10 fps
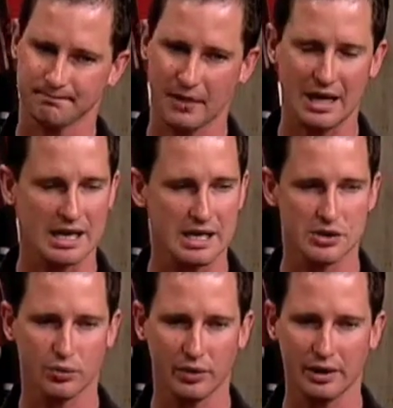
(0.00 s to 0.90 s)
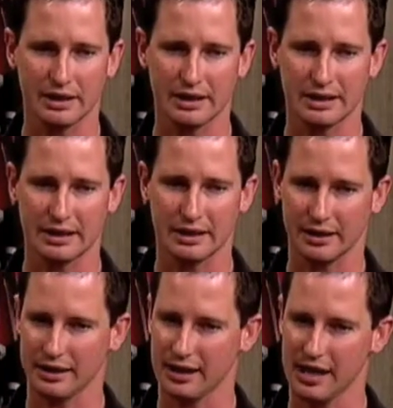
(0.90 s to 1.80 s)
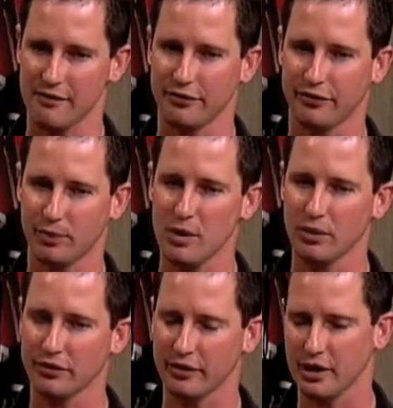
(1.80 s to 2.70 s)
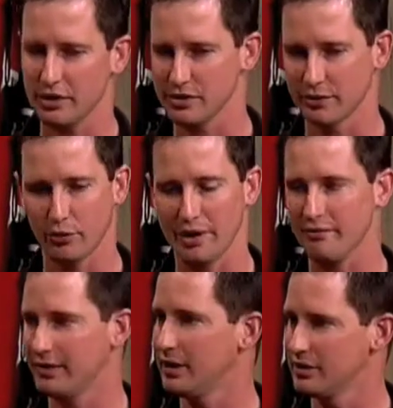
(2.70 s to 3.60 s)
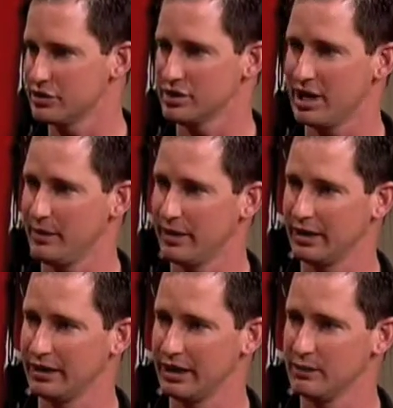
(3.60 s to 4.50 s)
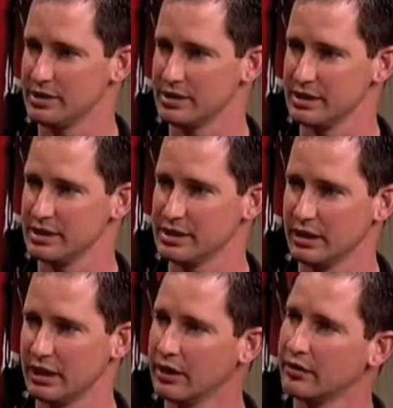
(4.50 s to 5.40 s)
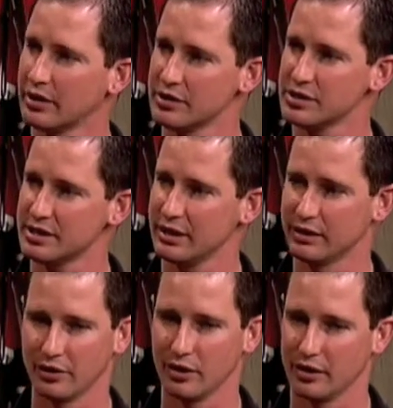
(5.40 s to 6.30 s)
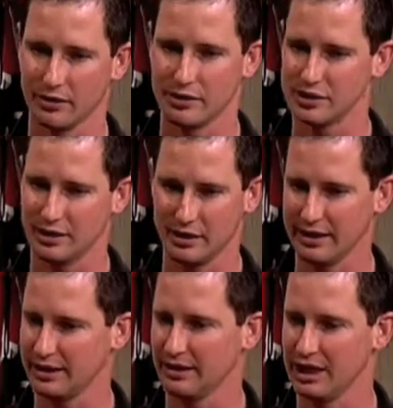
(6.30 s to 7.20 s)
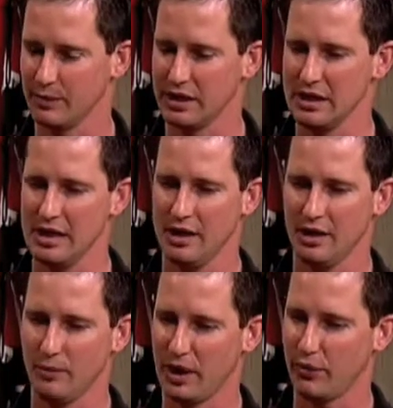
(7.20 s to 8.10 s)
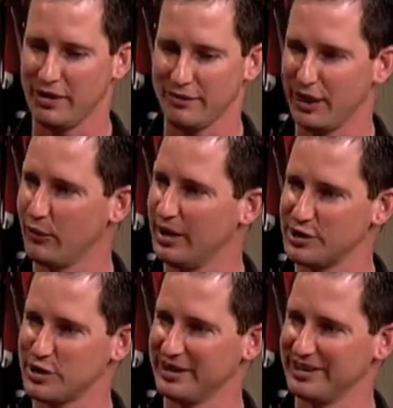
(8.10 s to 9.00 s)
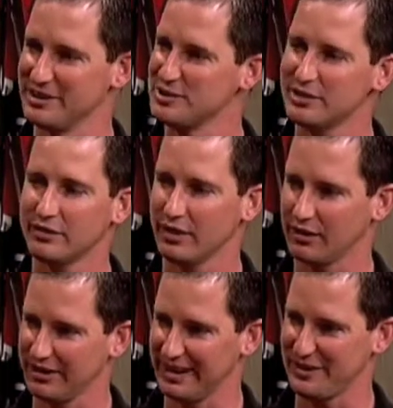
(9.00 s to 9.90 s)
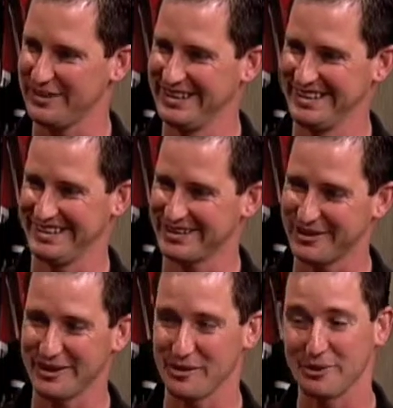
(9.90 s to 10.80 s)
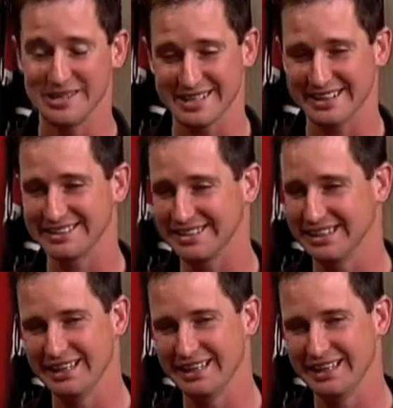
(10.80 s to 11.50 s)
it, it's really, if people saw, there's a great video that just came out on Lyme disease, uh, Under Our Skin. You go to under our skin dot com. My wife and I watched it, and she's scared to death to go out in the woods. As